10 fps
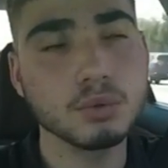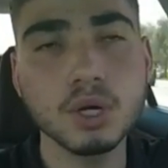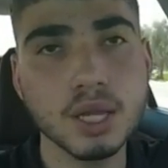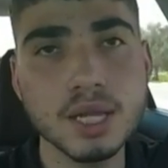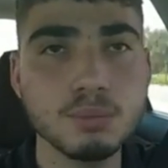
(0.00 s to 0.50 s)

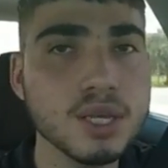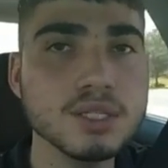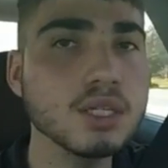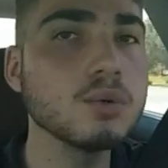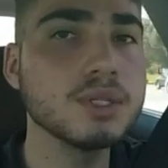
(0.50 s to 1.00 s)
Well, that's
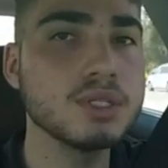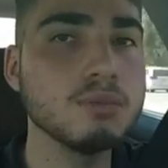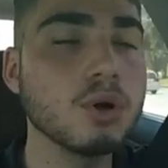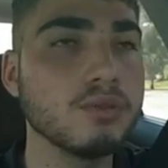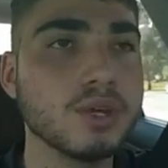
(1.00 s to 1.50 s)
basically what
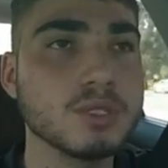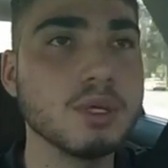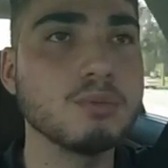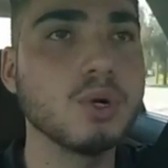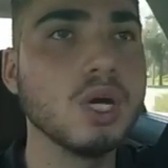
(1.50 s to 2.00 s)
demotivates
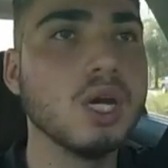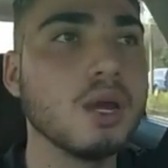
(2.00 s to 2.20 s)
people.